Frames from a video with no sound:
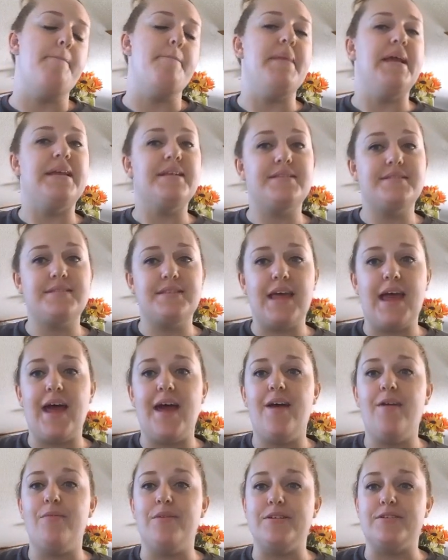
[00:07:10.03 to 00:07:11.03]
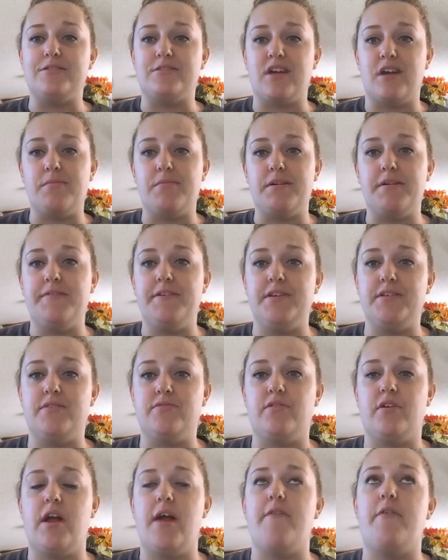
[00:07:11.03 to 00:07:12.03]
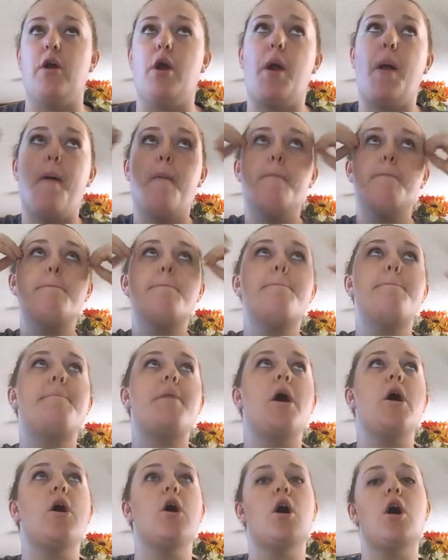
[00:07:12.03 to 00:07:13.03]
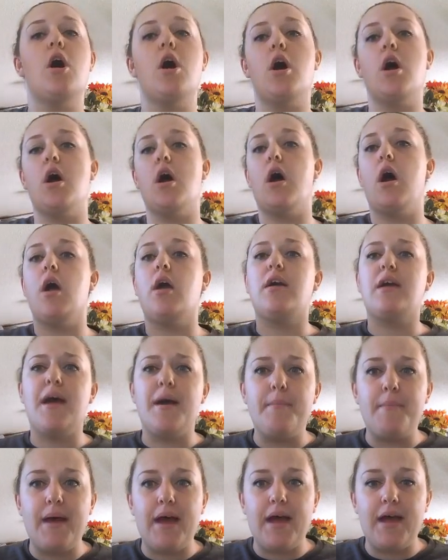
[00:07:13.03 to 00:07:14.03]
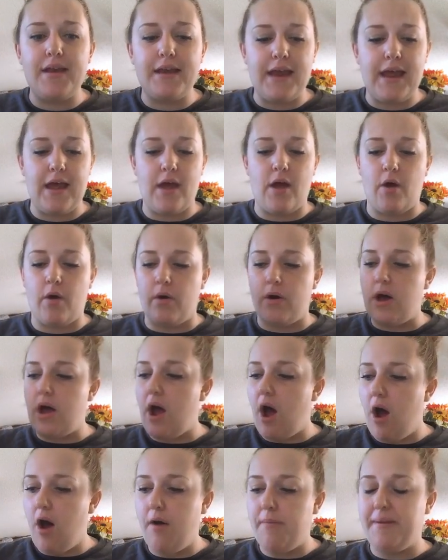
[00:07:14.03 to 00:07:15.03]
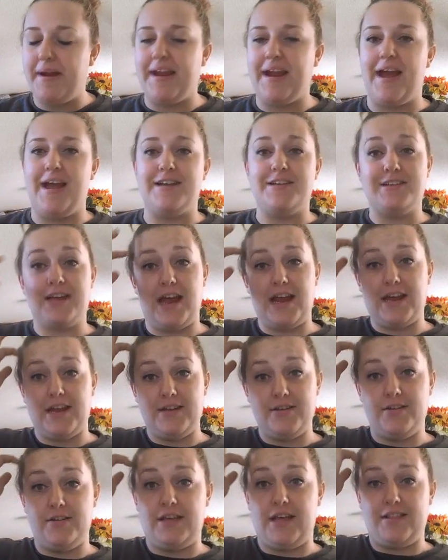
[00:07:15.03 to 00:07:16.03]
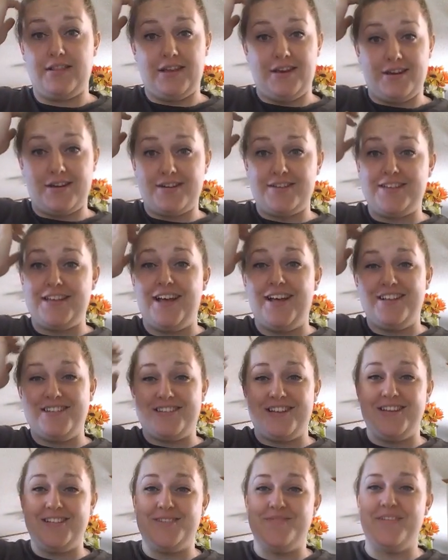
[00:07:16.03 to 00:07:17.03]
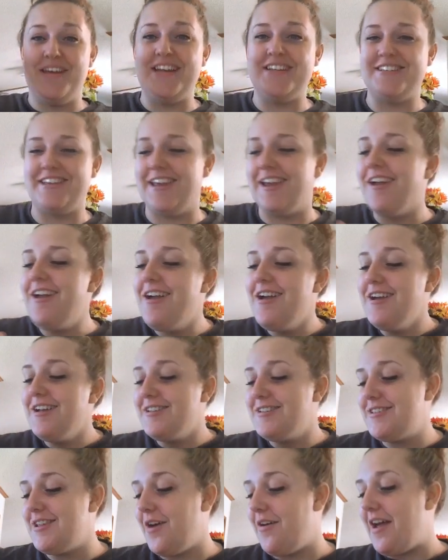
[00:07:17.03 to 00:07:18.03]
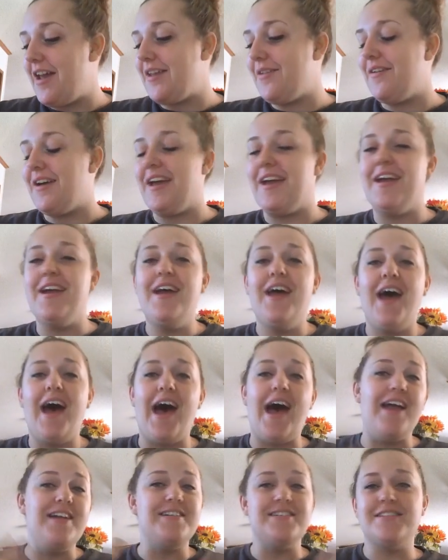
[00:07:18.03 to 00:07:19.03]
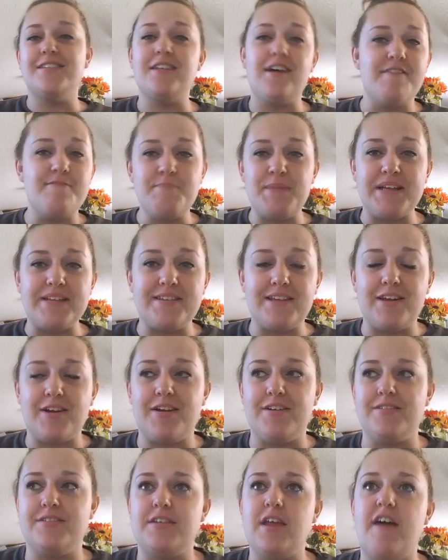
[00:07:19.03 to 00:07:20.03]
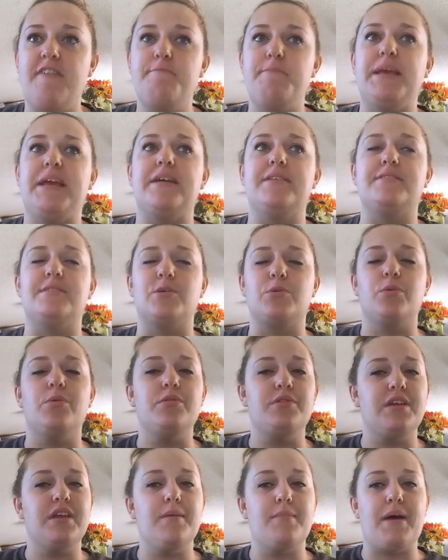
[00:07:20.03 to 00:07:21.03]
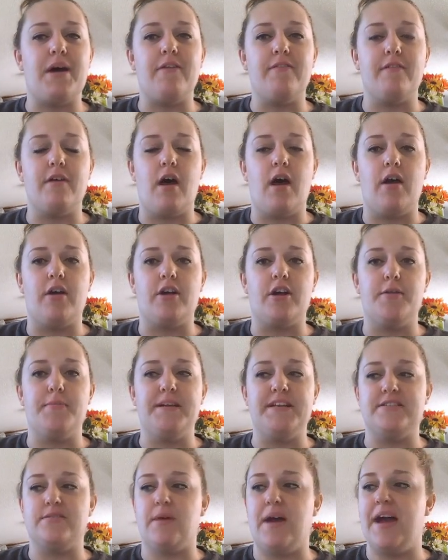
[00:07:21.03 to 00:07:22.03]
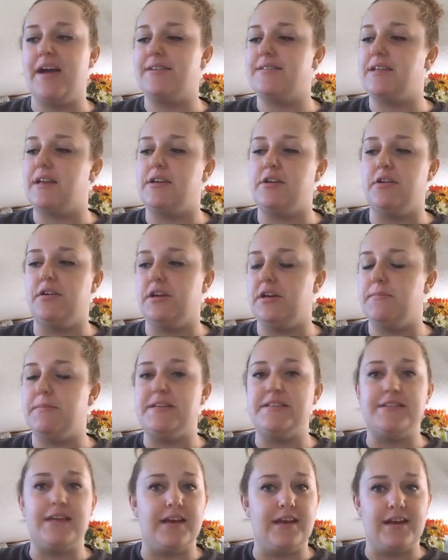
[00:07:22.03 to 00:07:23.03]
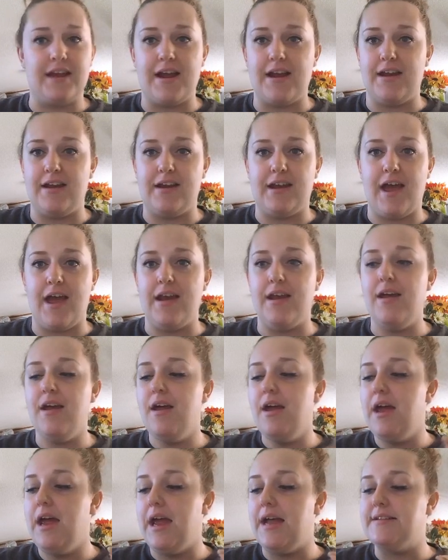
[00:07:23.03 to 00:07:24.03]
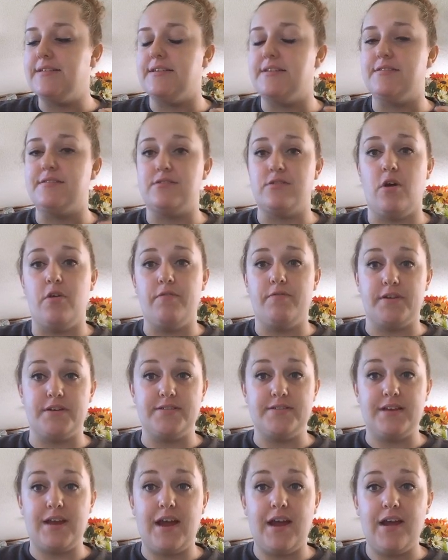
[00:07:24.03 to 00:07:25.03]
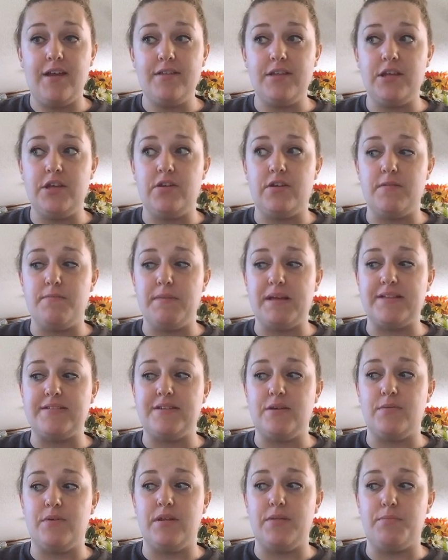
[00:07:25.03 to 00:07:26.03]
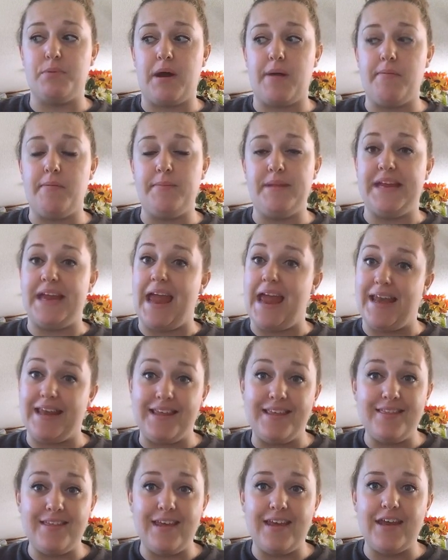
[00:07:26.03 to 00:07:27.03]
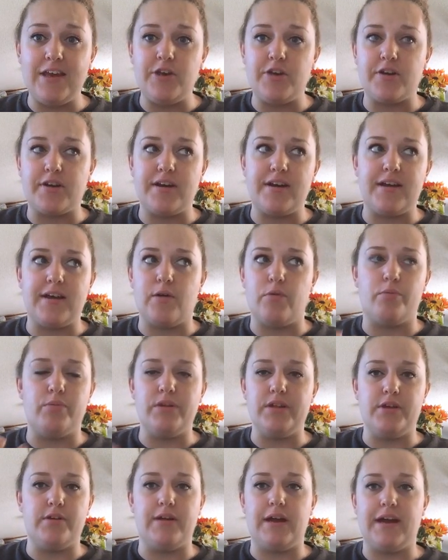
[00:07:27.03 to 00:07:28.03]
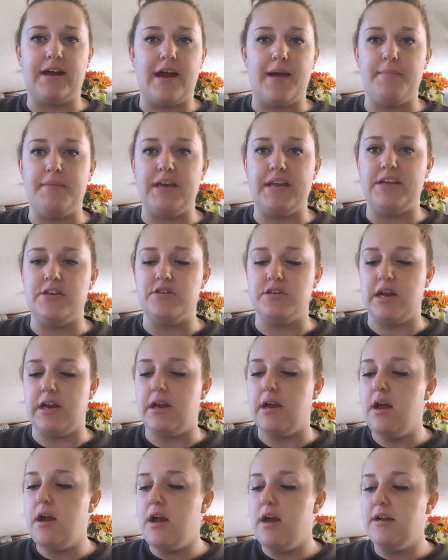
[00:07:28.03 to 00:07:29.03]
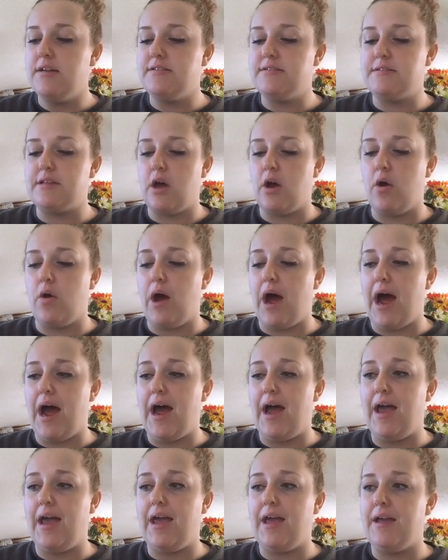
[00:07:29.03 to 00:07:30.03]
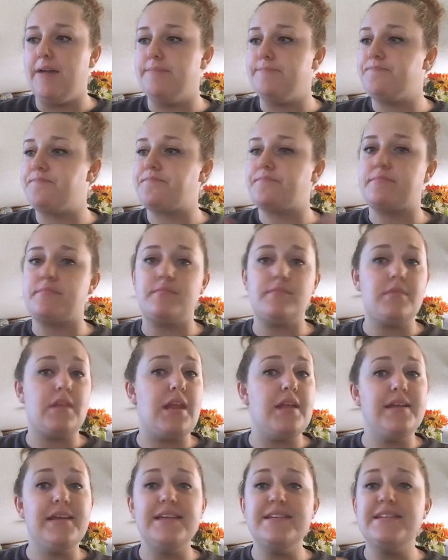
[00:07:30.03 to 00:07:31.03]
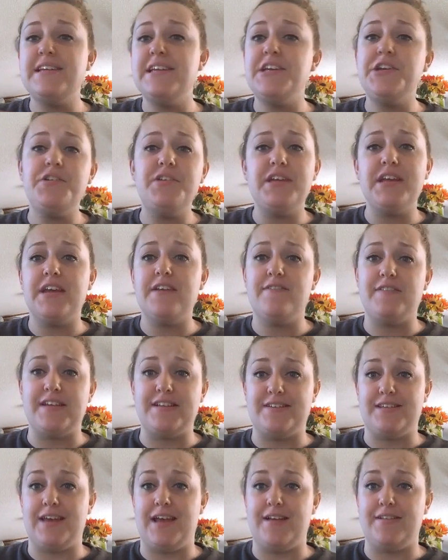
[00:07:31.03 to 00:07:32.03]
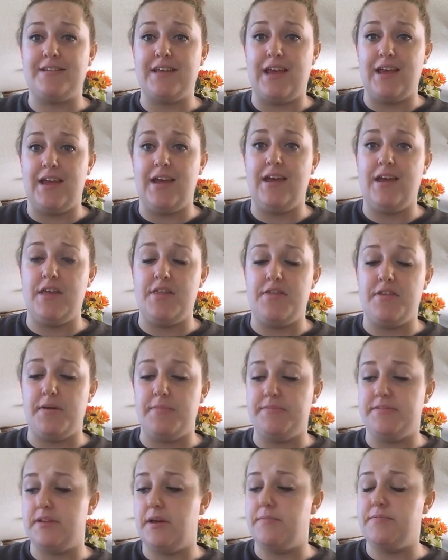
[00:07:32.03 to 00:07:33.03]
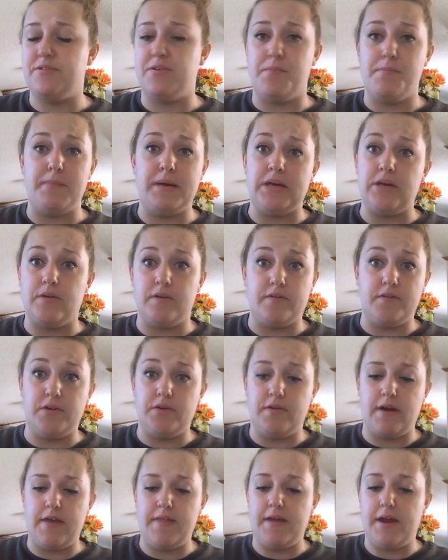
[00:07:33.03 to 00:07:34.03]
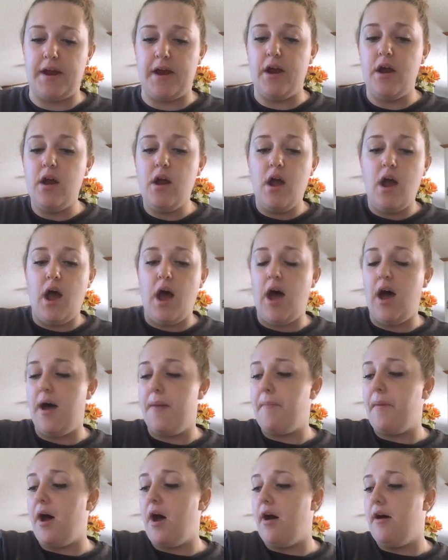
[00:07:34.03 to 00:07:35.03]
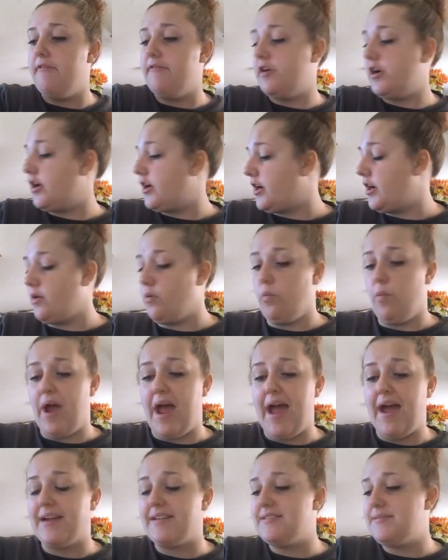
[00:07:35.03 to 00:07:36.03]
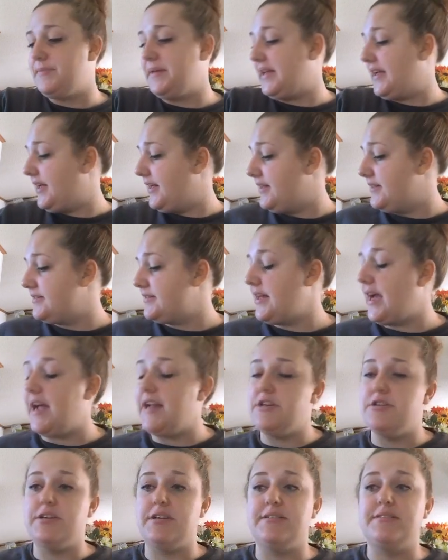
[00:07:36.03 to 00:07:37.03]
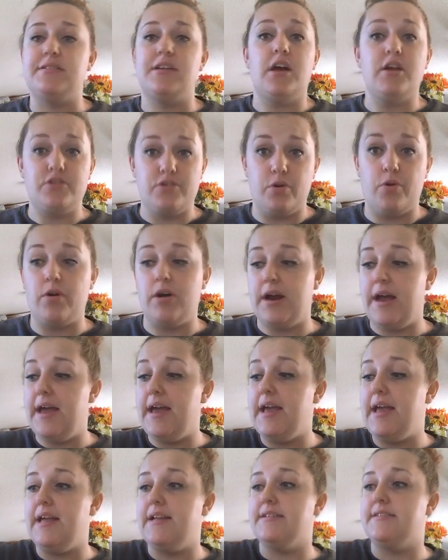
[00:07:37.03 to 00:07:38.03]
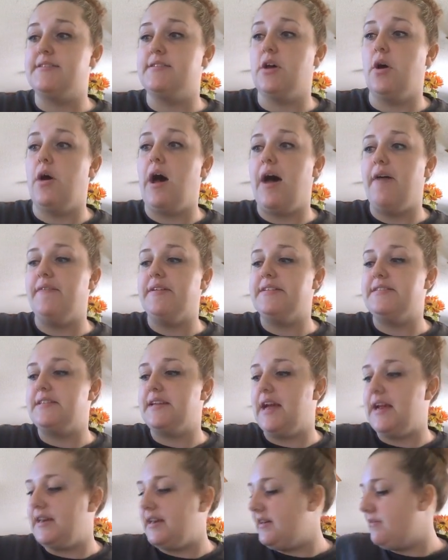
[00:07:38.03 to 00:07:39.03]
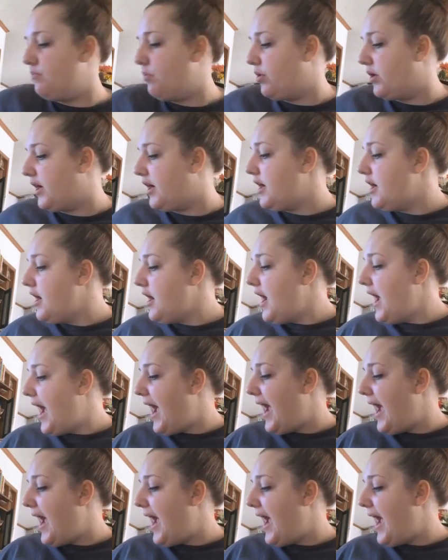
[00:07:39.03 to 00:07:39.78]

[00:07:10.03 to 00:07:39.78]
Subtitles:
mix that with Strawberry Fields Forever. Come on now. Oh my gosh, I gotta do that later because that sounds amazing. So anyway, I just love mixing her stuff because the cool thing about Kirby's wax, and you'll hear me say it again and again, is just so versatile that you can mix it with probably anything and you're gonna get a really great combination. So I continue to give VCS a thumbs up, so a mini review right there, of her wax because I just adore it. And so obviously I need more.